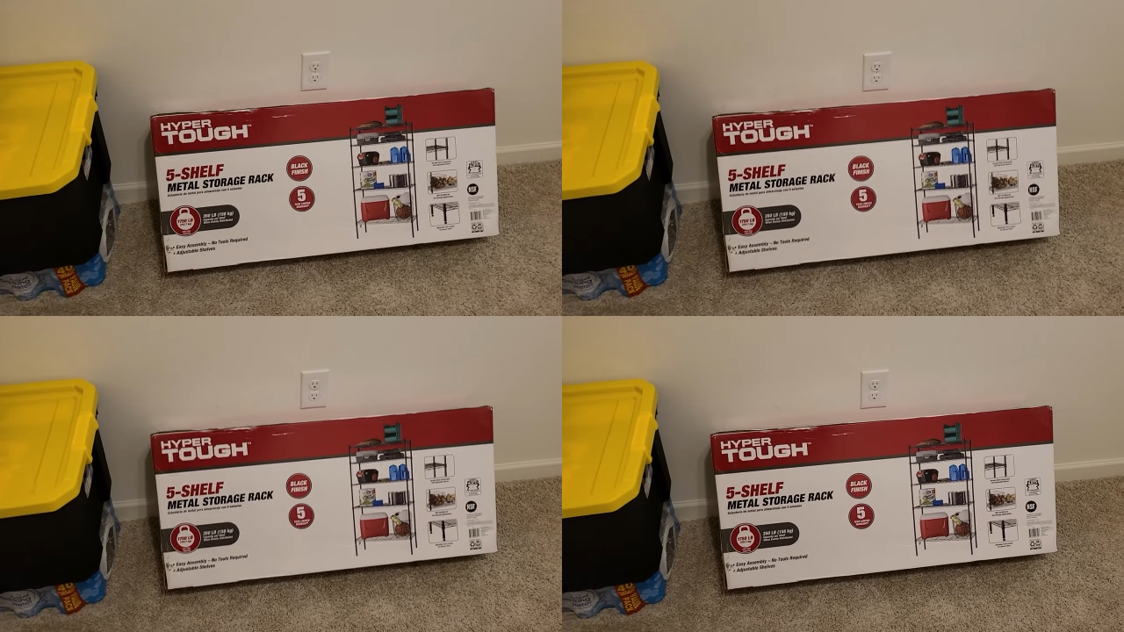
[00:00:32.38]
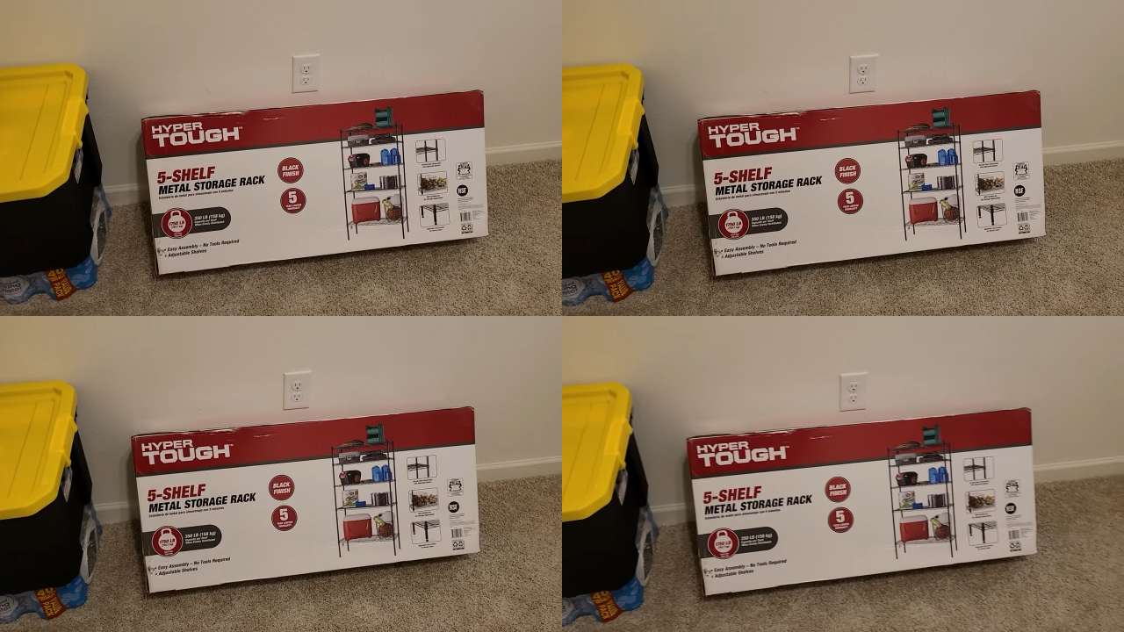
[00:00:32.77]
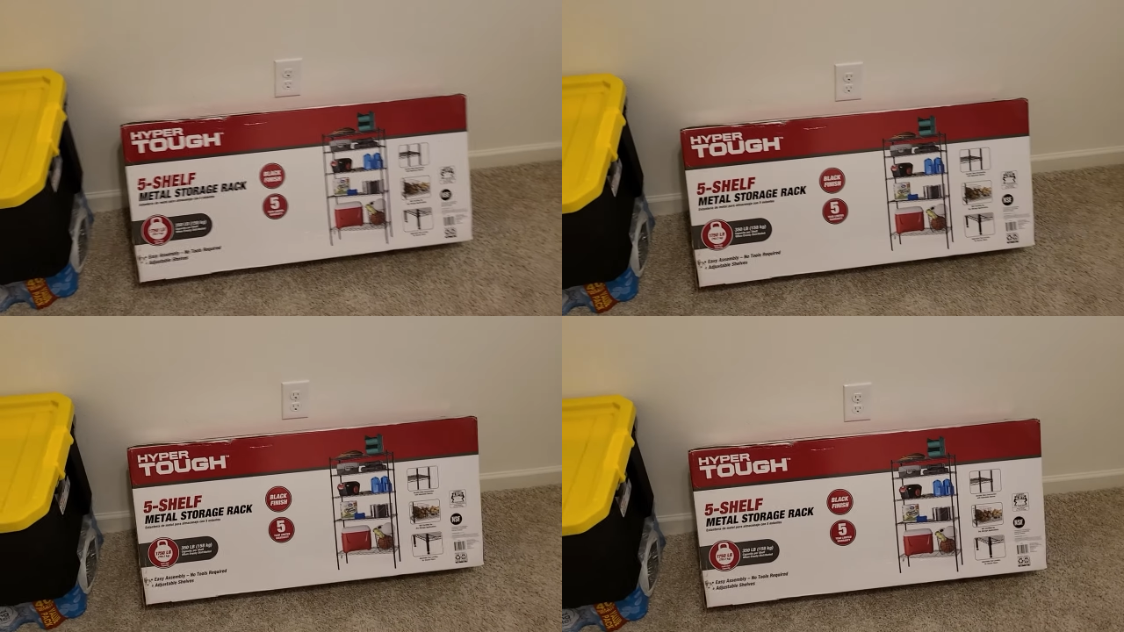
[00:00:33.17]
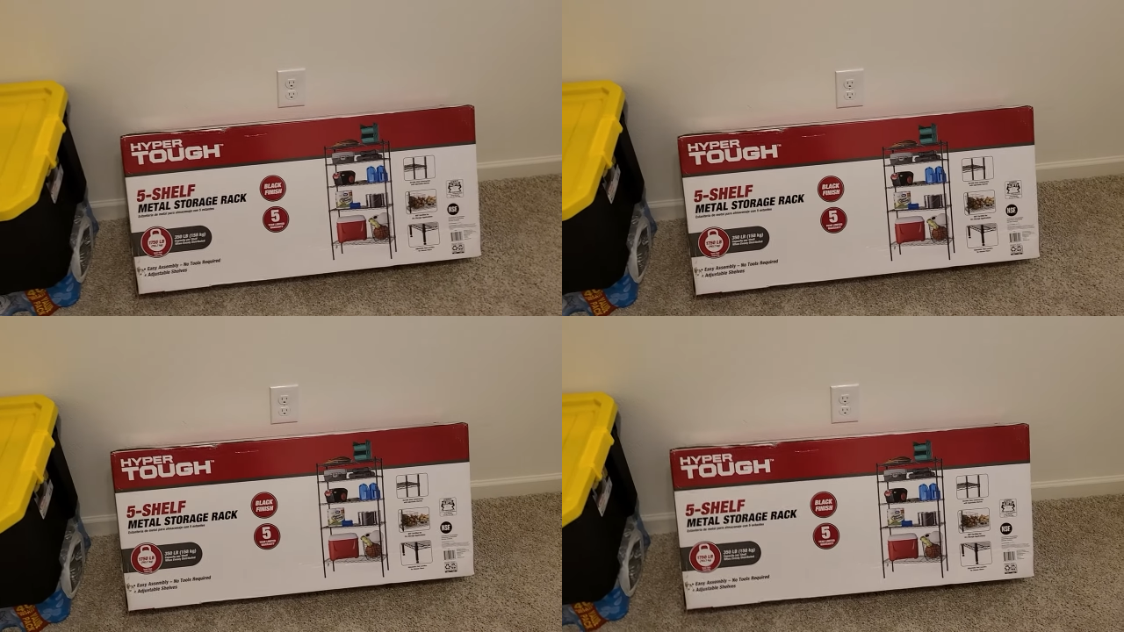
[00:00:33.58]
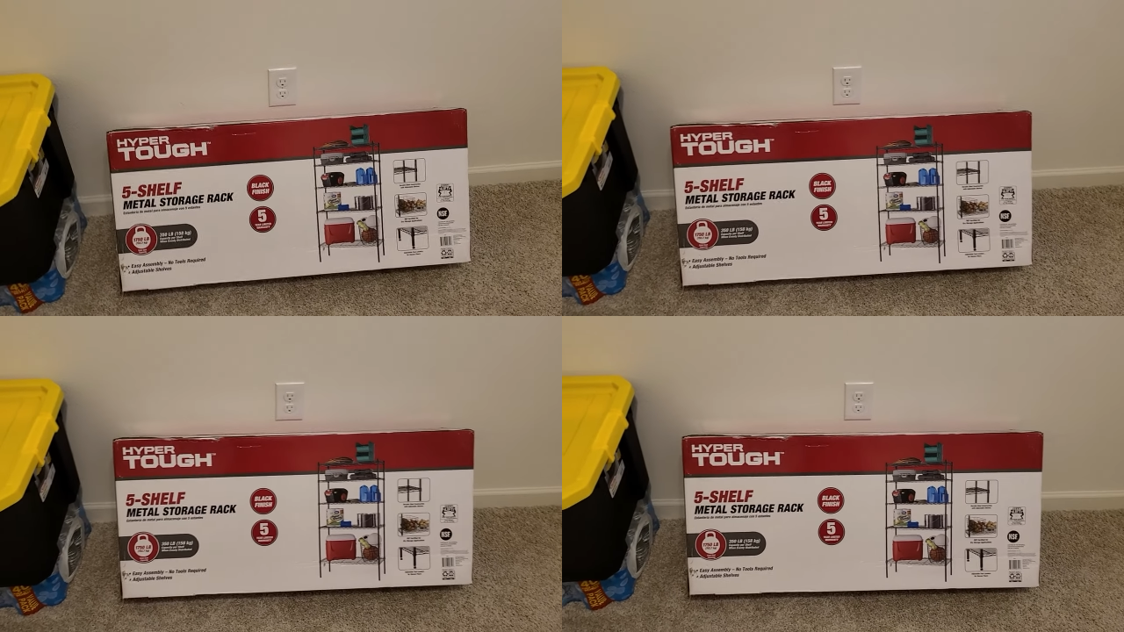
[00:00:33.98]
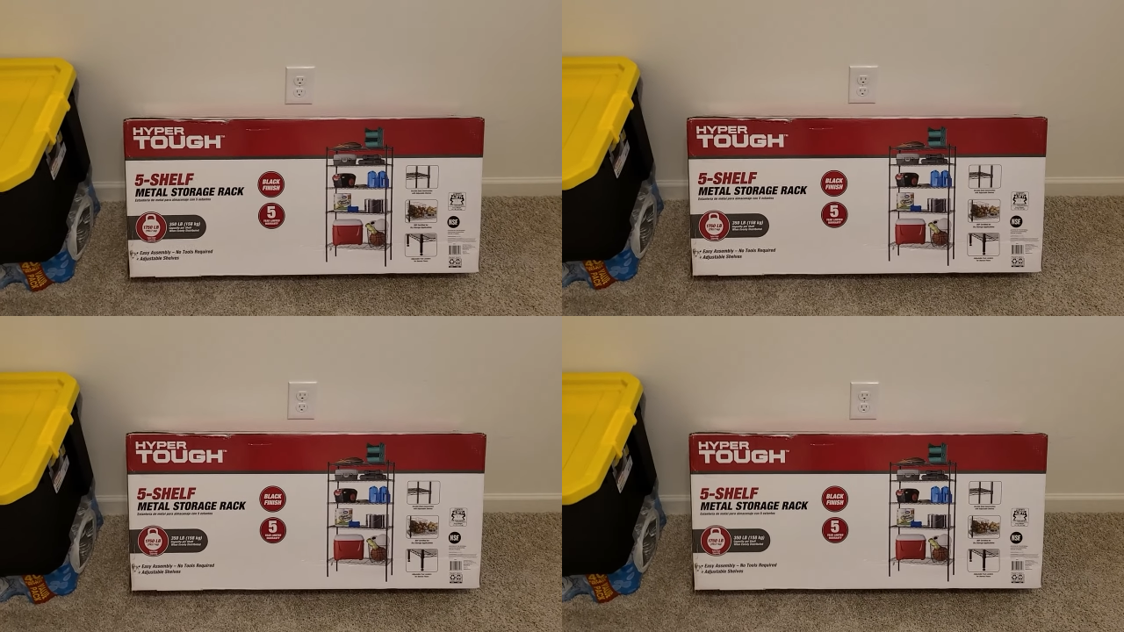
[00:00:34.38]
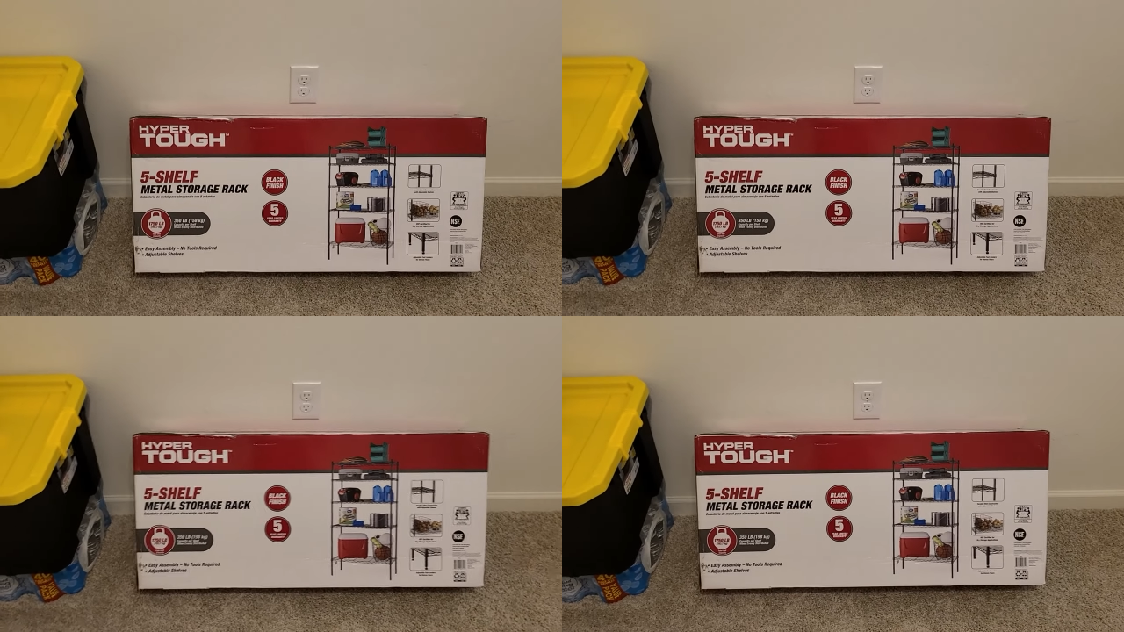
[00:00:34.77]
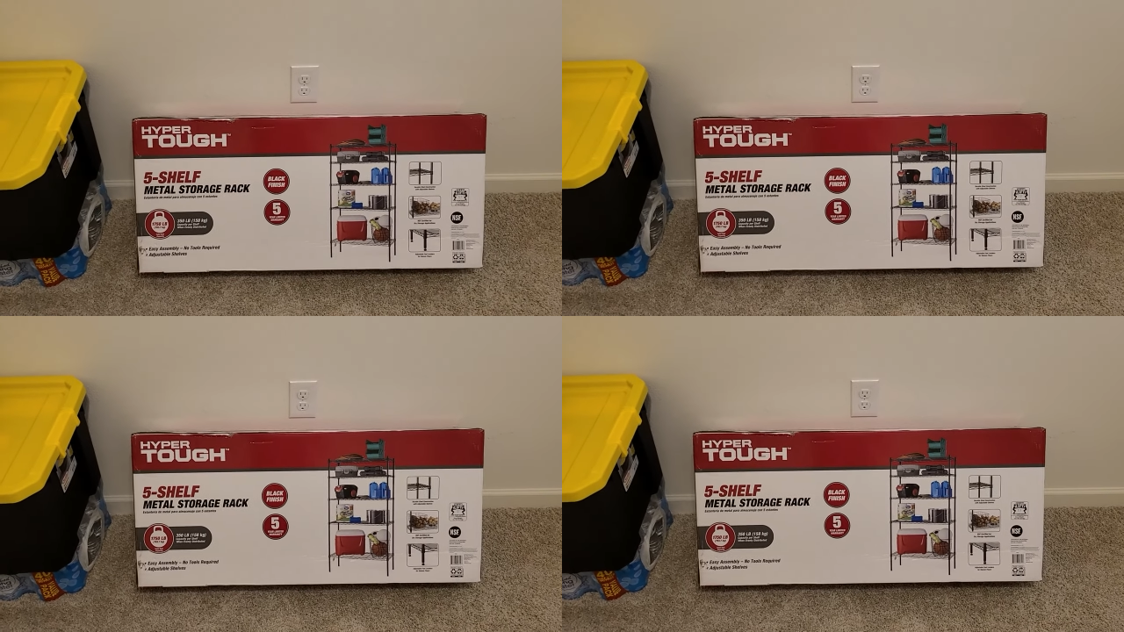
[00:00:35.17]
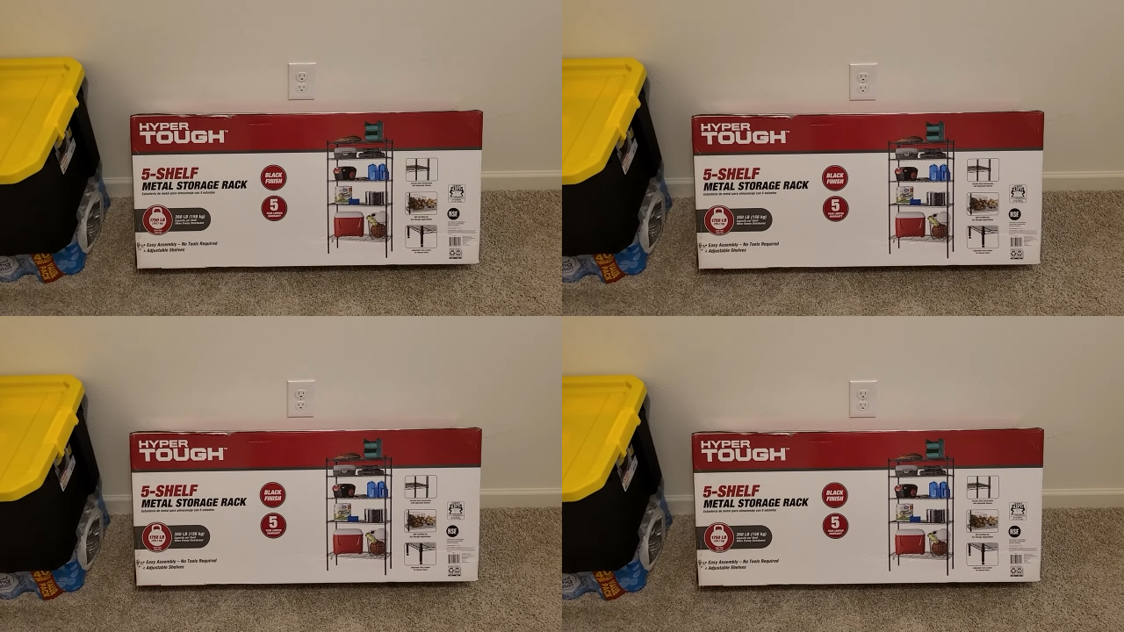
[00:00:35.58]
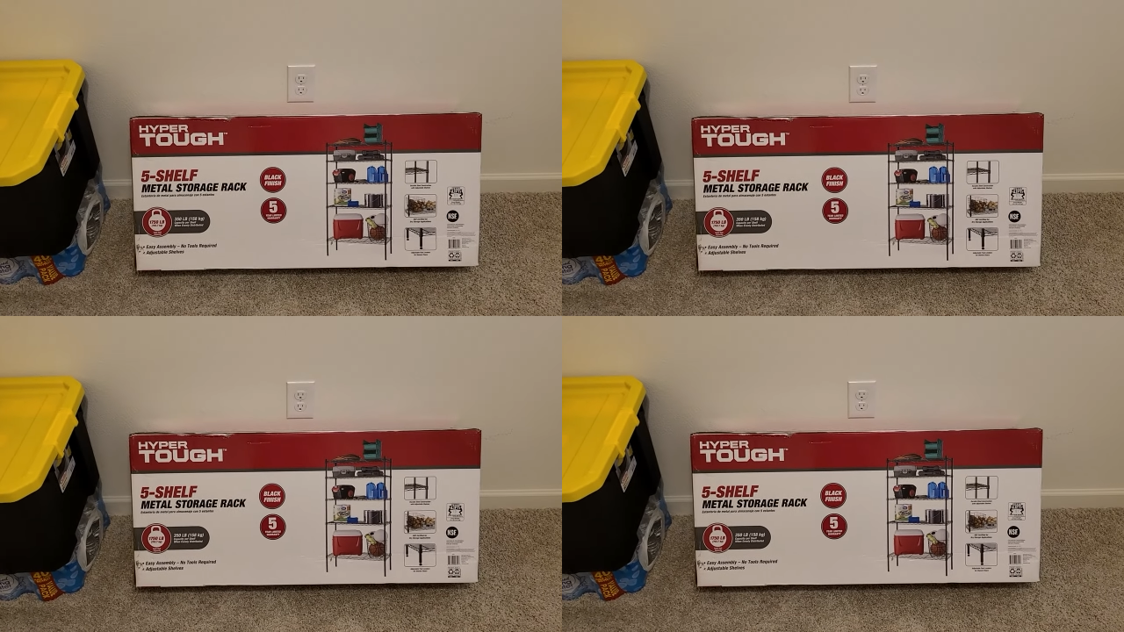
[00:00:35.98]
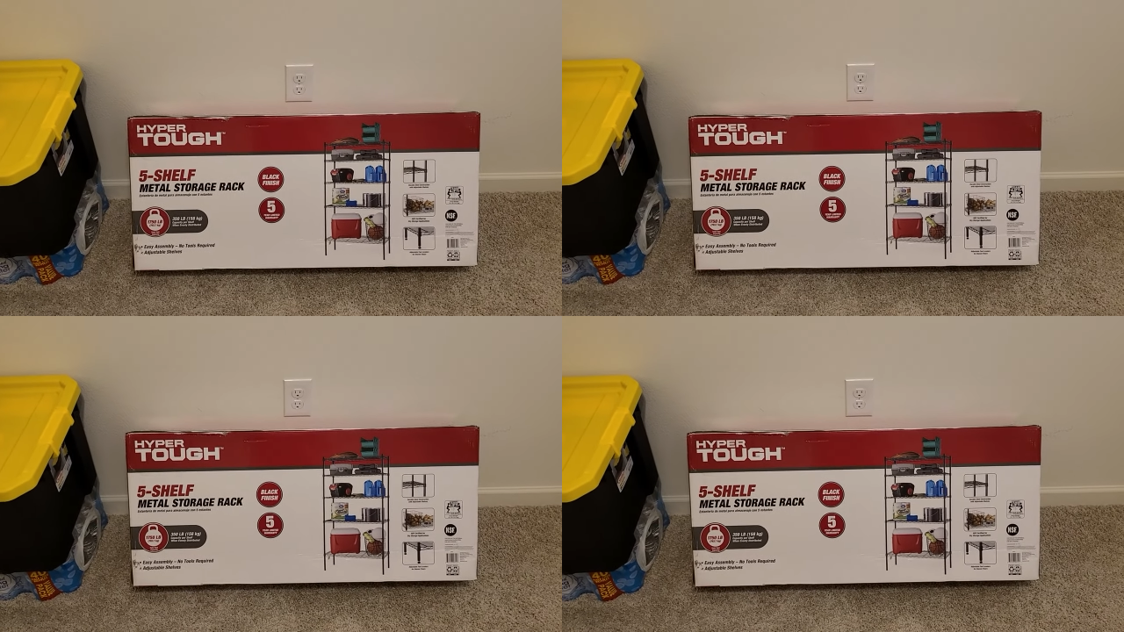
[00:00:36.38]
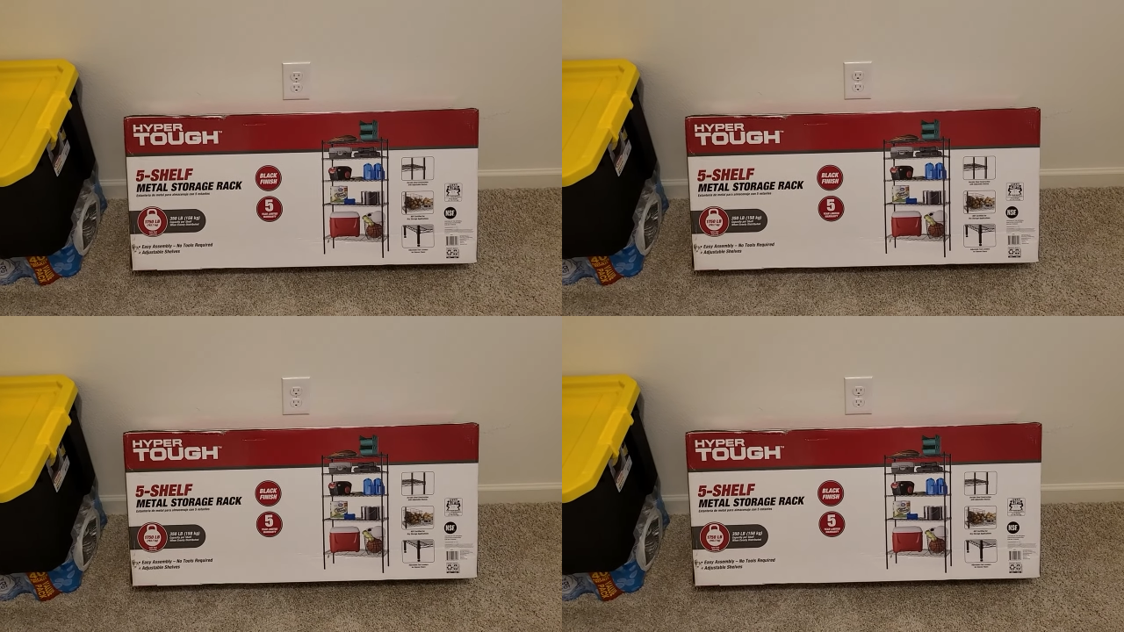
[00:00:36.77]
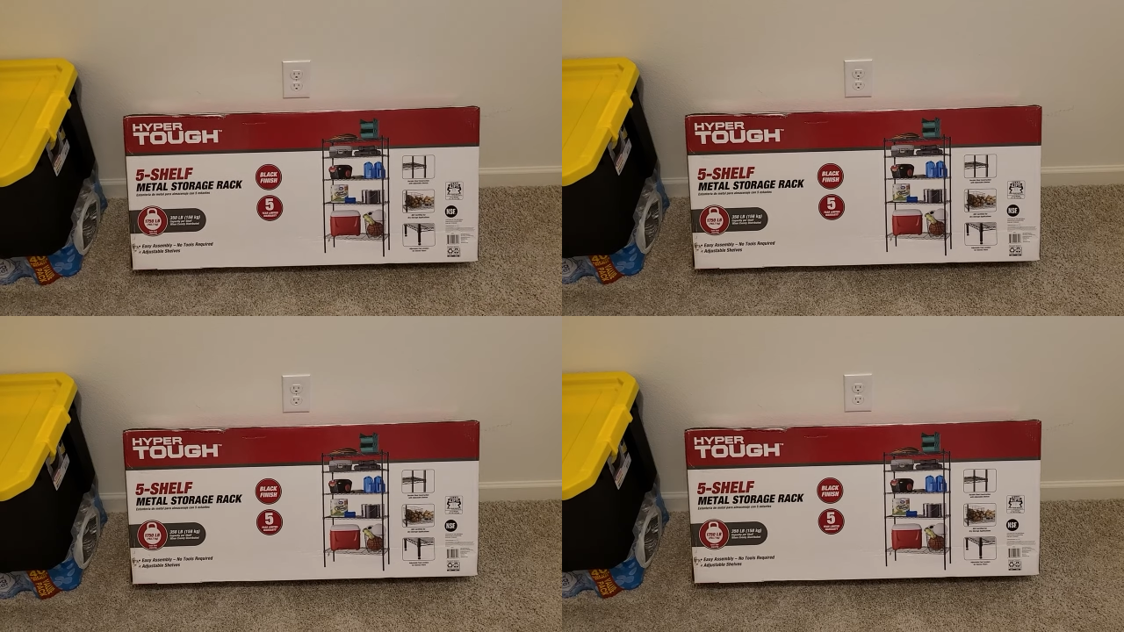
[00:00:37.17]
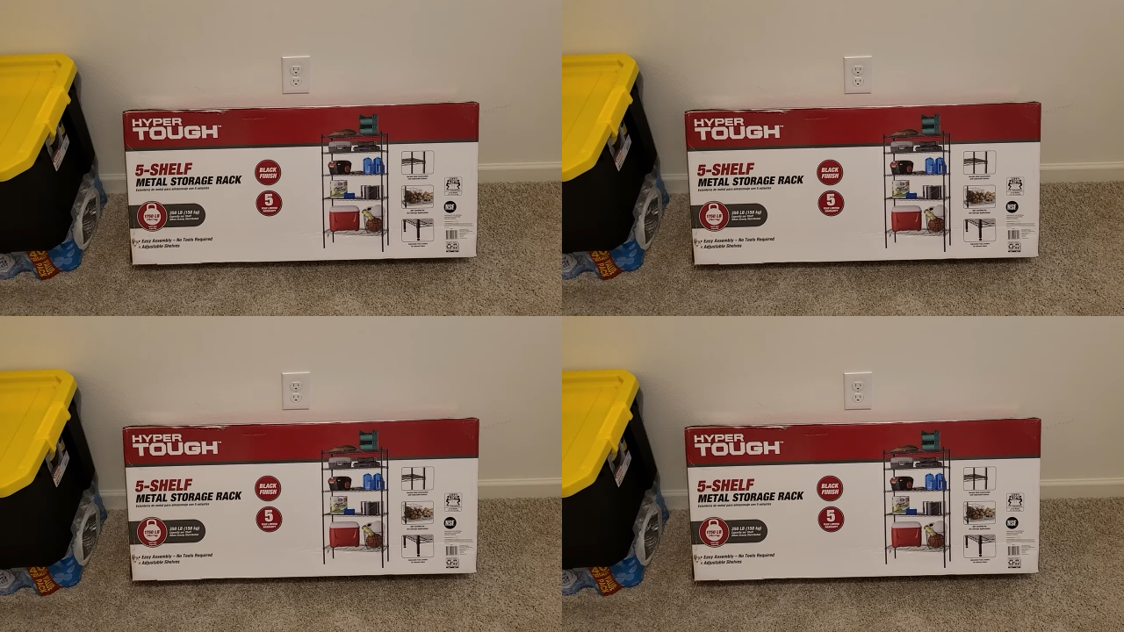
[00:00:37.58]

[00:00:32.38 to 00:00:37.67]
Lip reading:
[unreadable: no face in view]